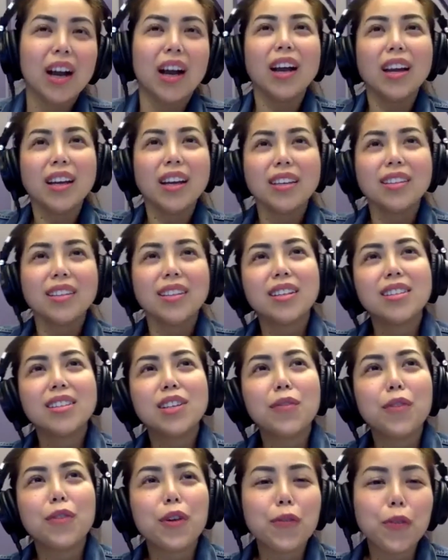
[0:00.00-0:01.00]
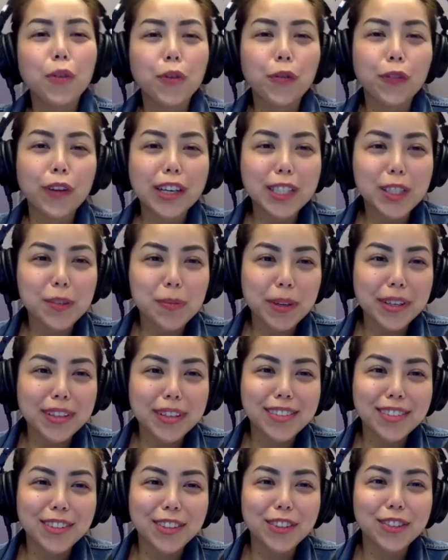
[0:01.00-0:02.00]
It's a very fulfilling
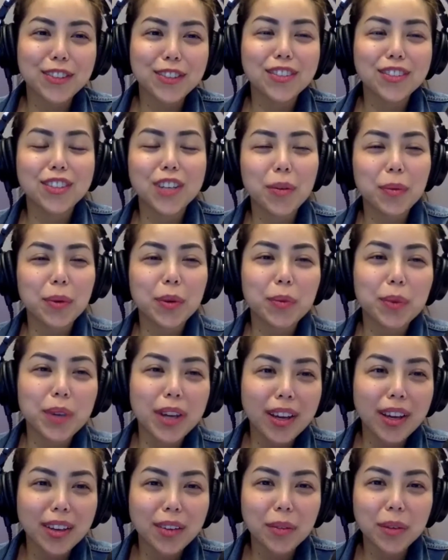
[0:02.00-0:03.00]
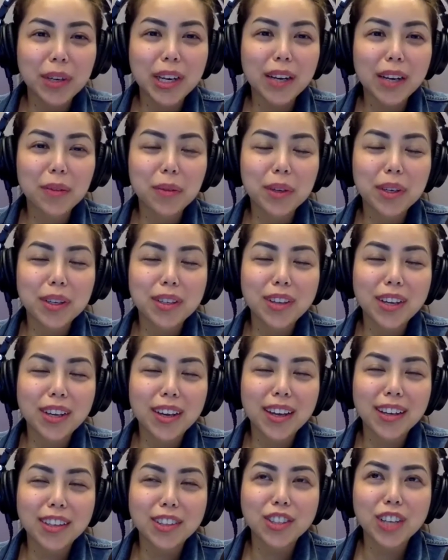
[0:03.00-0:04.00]
space, you know. Jay, we
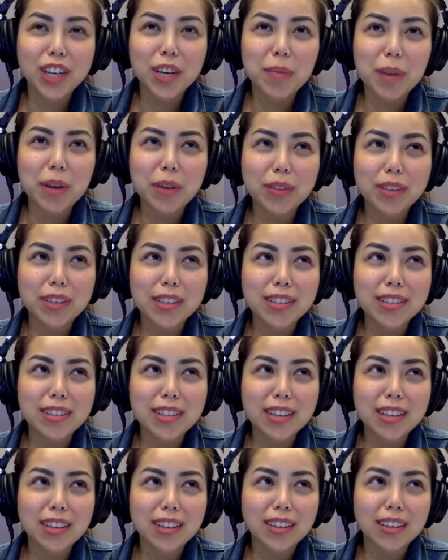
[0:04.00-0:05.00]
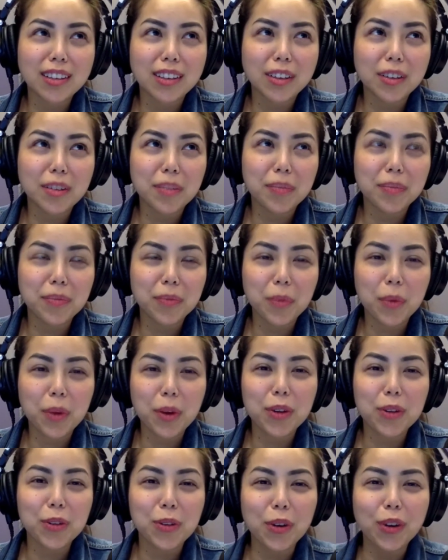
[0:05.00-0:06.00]
had a chat about this, that
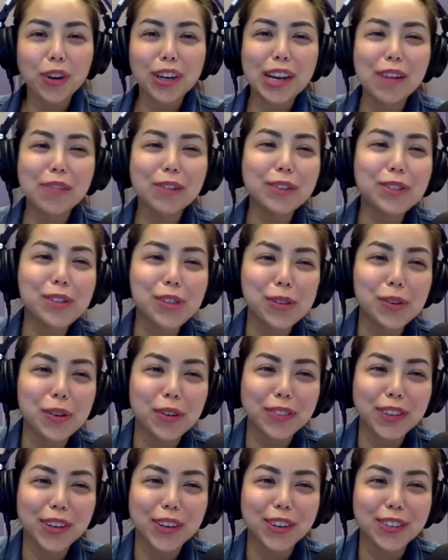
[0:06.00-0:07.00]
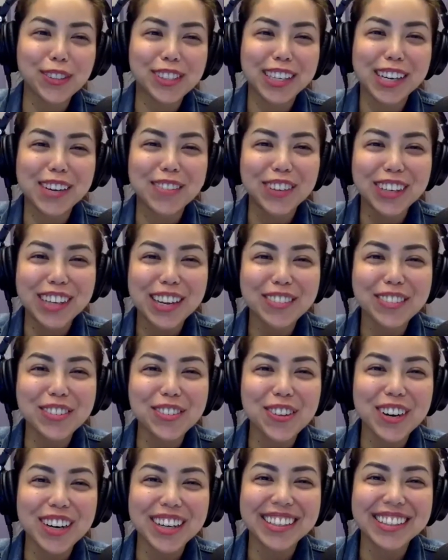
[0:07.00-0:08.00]
you're on level 2 of the coaching. I'm on
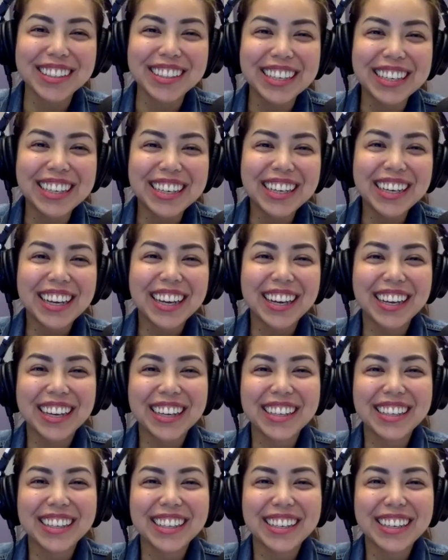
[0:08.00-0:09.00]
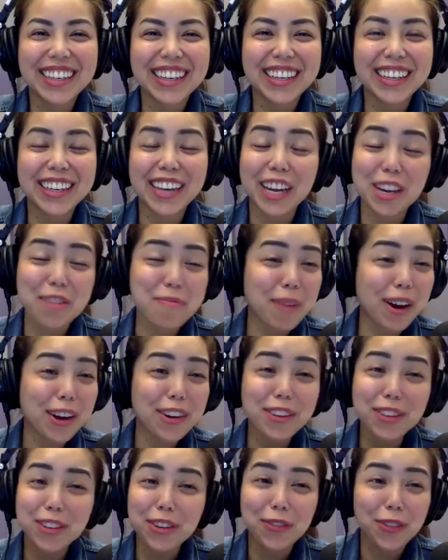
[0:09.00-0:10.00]
level 1, and I
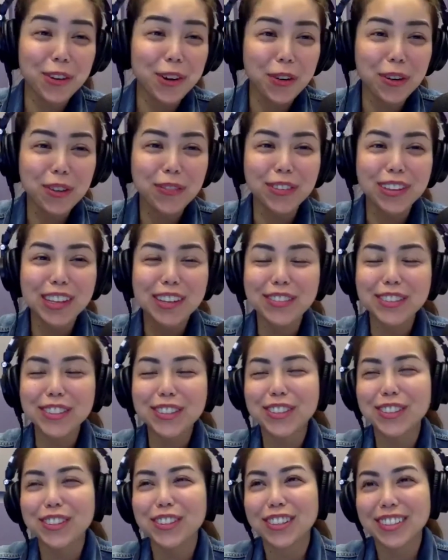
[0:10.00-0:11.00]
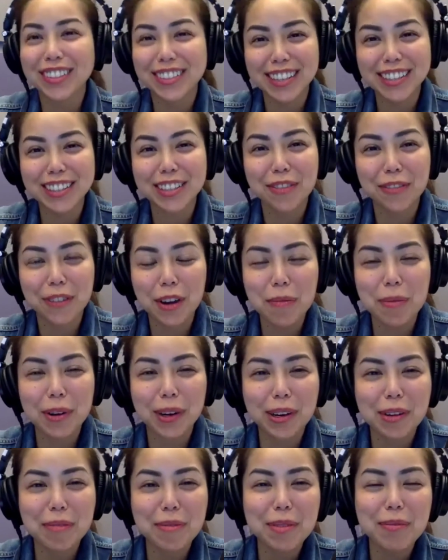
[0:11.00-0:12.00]
admire you for going for level 2 because that's a fair bit
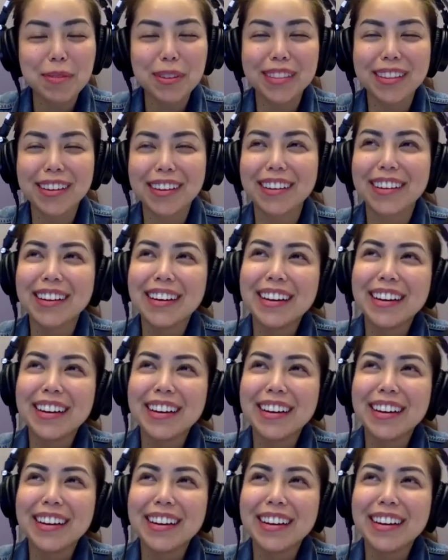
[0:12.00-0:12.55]
of commitment there,